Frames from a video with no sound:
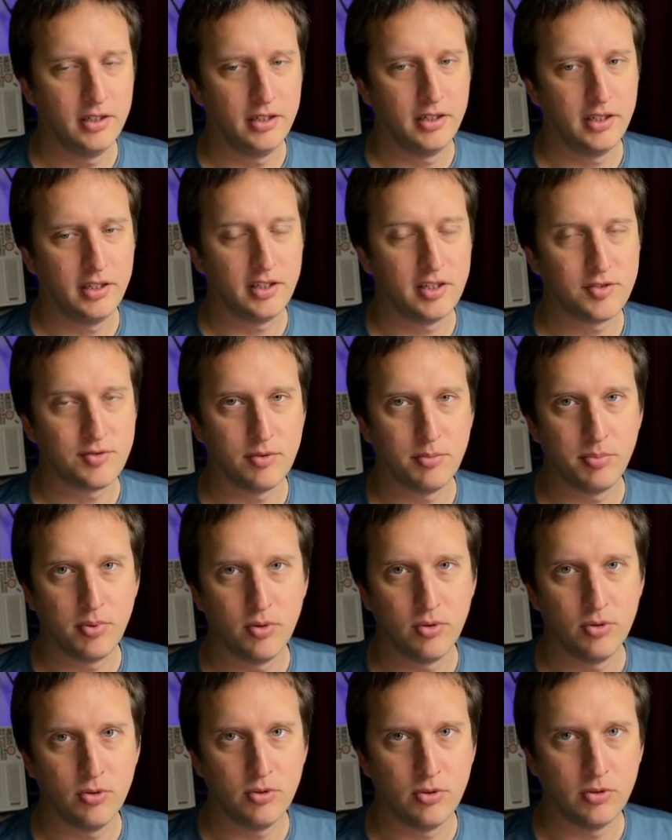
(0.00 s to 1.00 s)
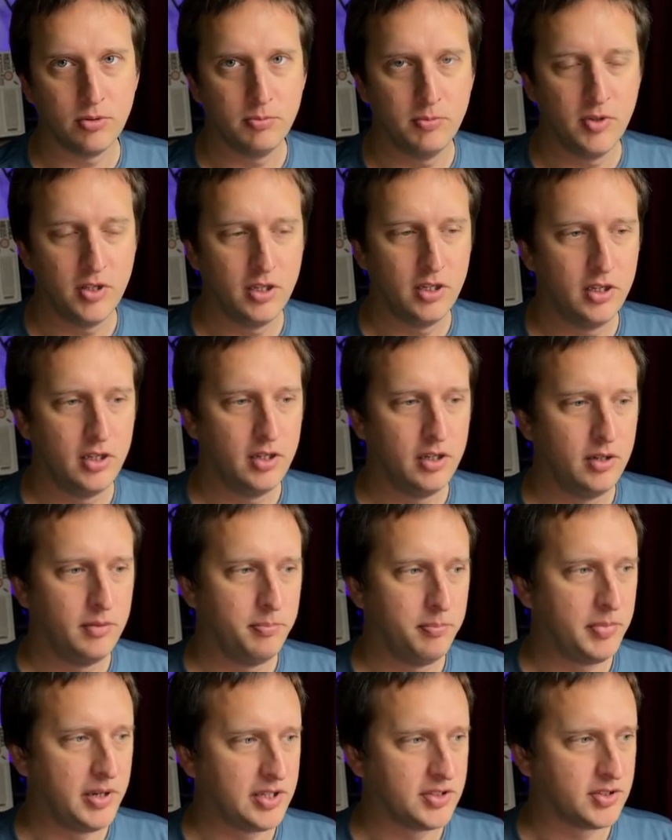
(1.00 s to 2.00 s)
and this will pull
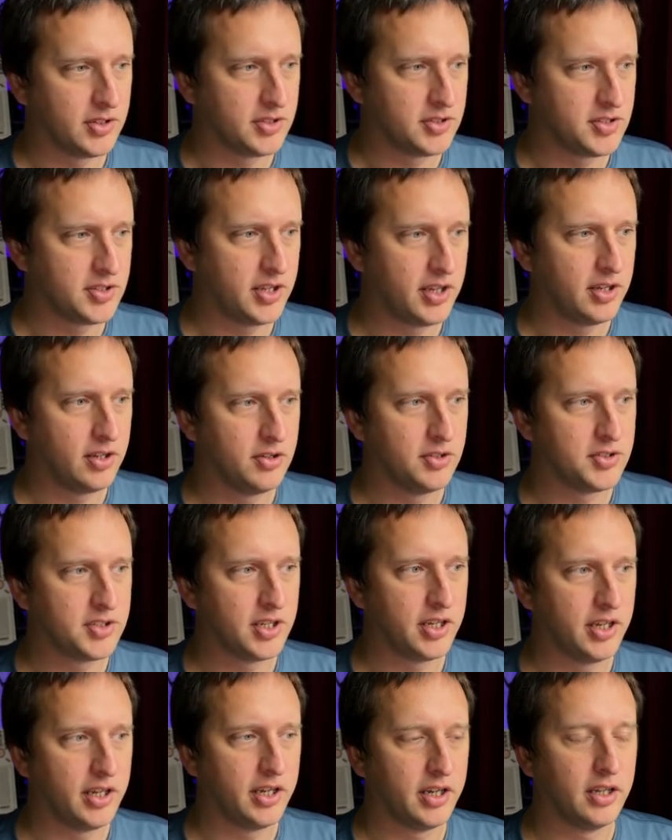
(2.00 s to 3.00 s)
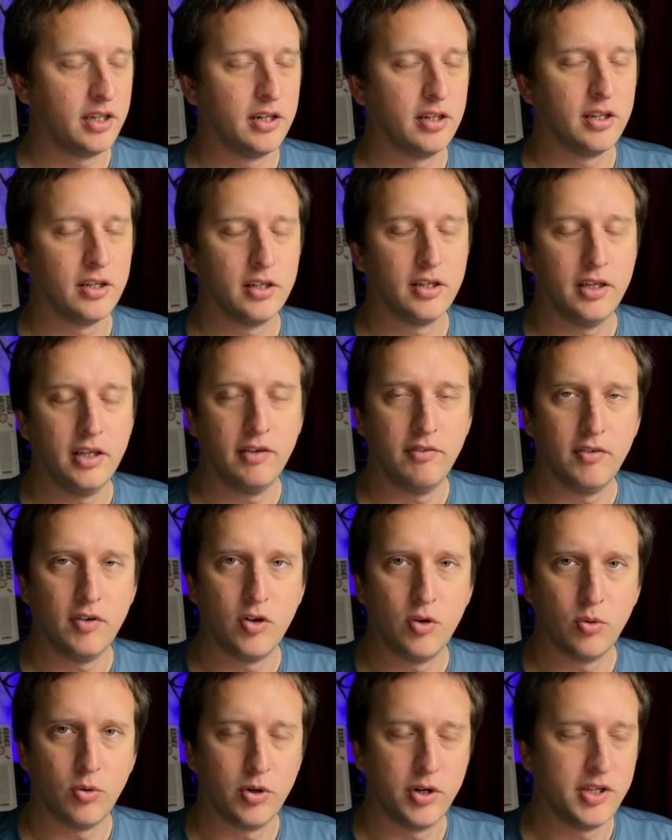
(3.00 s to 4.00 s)
based on sales and
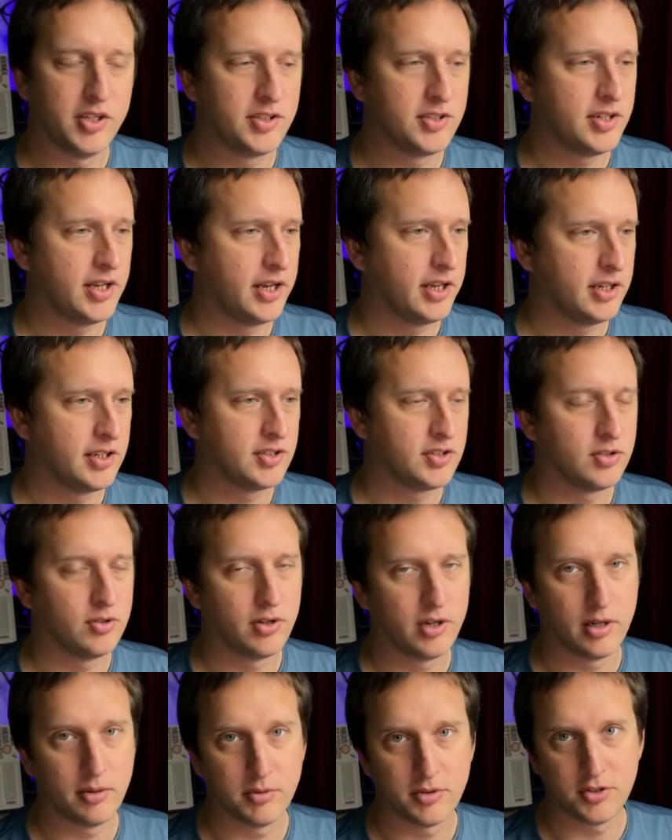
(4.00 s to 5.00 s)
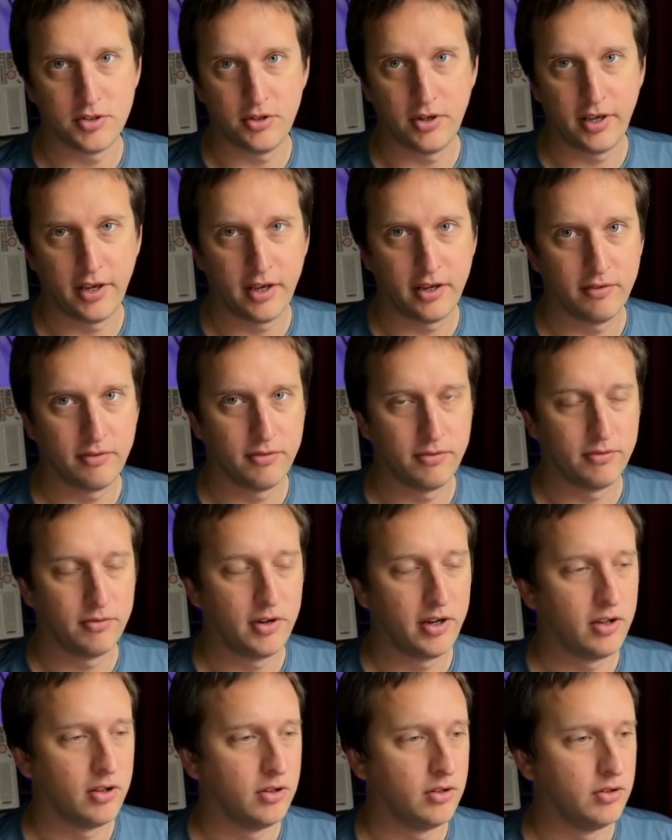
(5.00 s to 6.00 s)
inventory status, so how much you have,
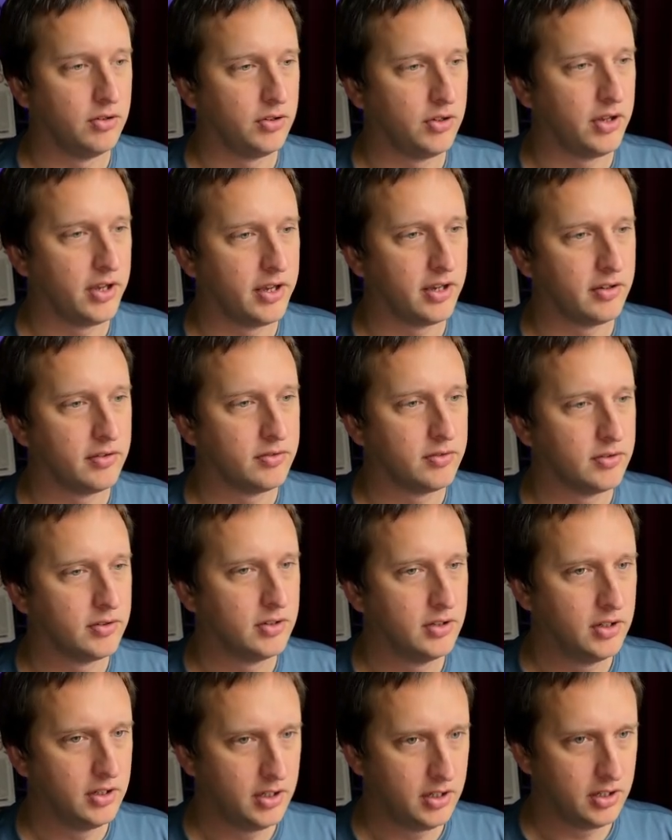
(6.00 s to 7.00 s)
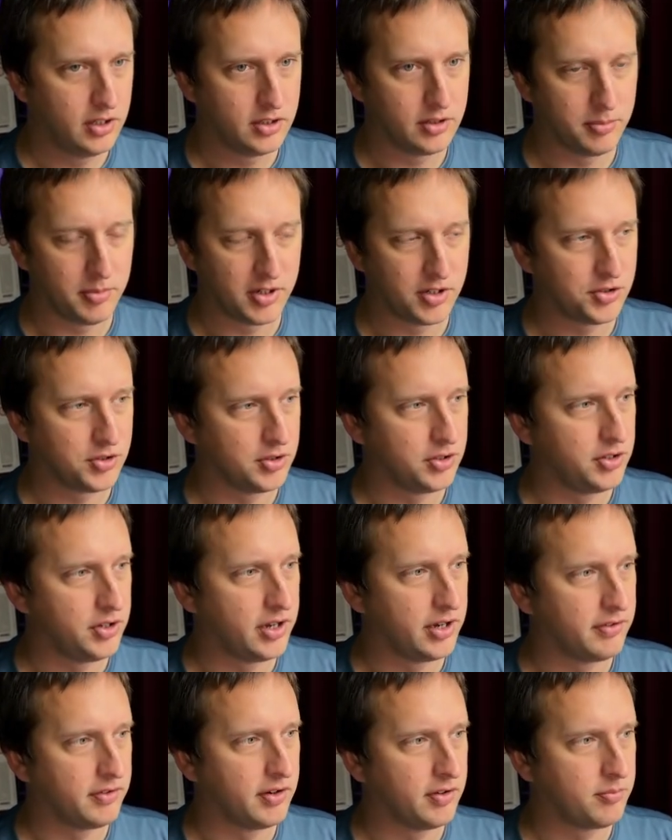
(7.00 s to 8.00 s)
how little you have, to make sure you
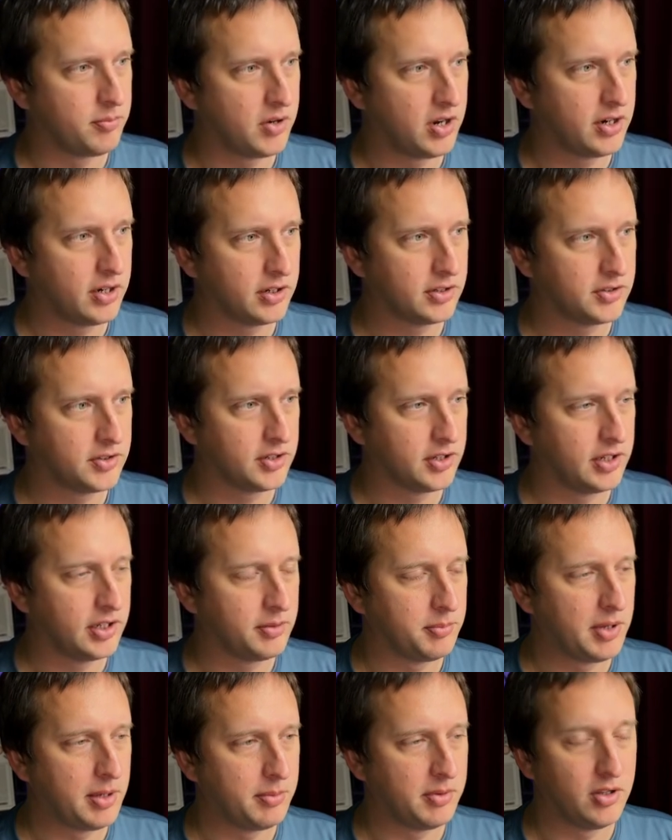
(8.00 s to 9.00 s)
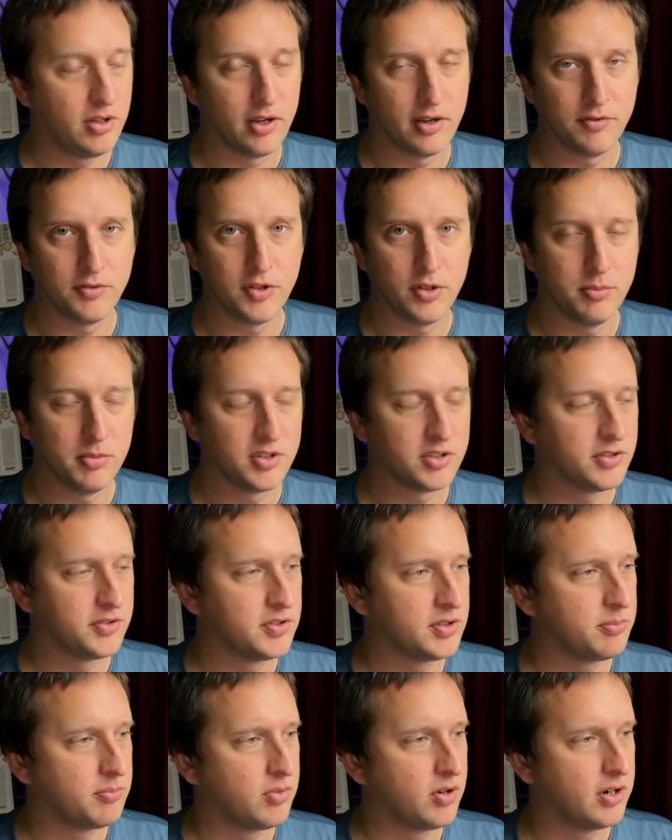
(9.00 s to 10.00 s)
have enough product, and maybe you have too much of
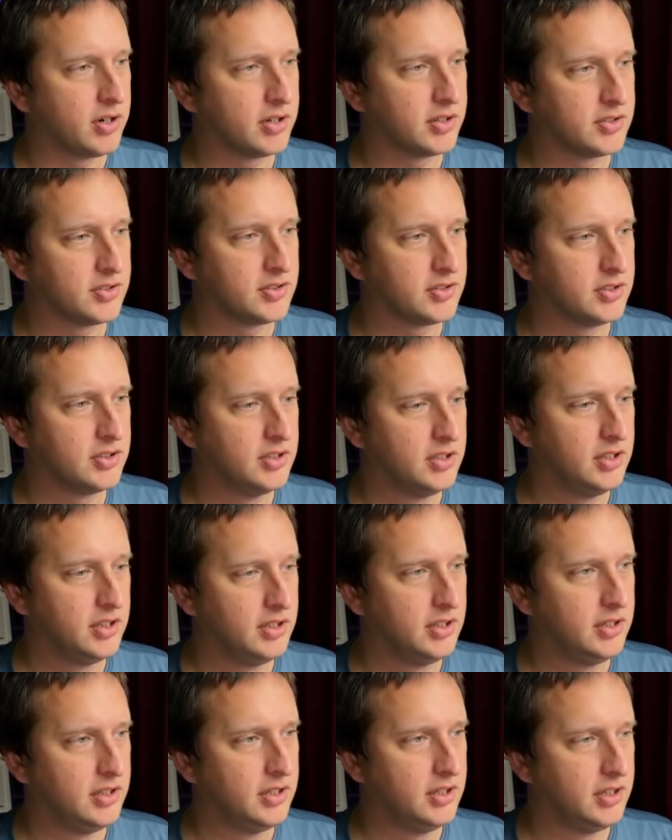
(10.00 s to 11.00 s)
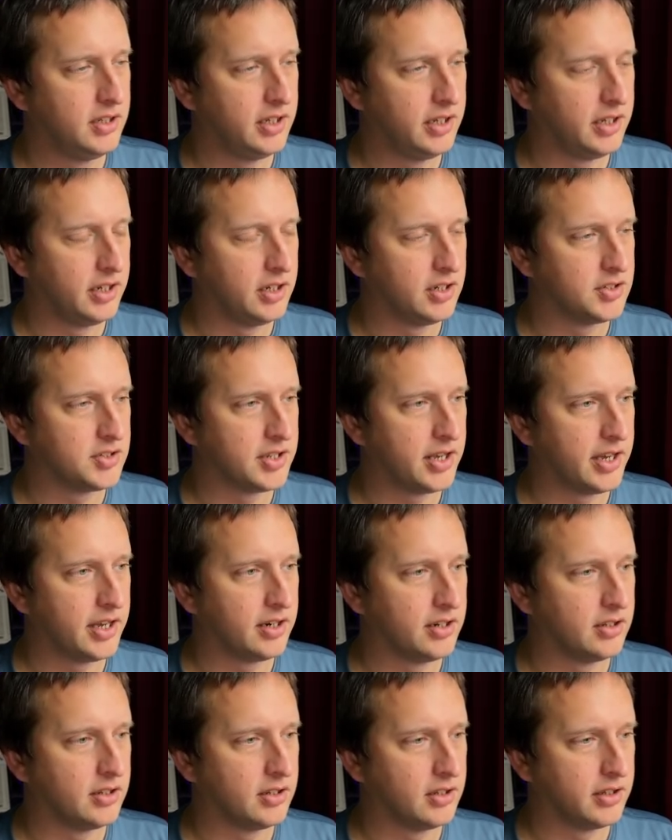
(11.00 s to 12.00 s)
some products, and you just add
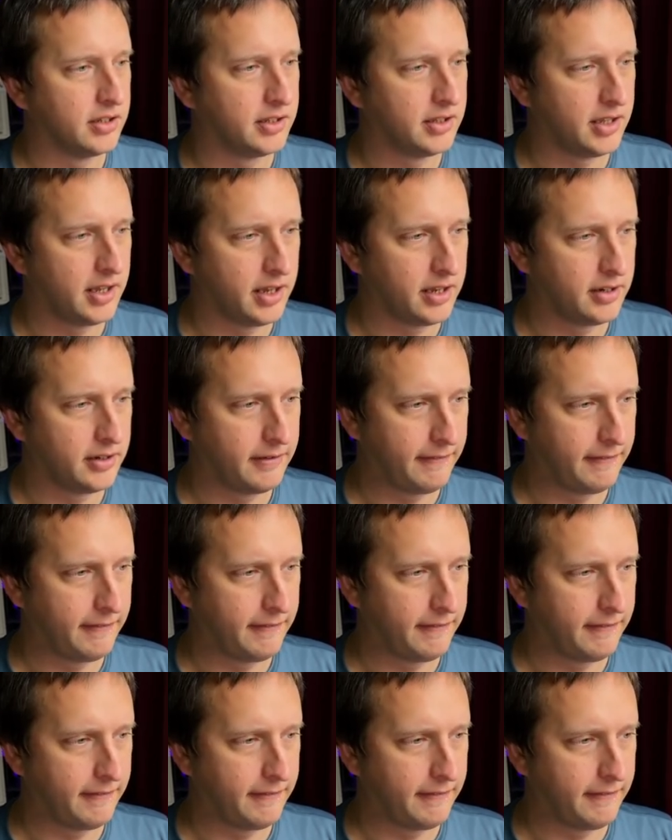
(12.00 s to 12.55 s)
it like that.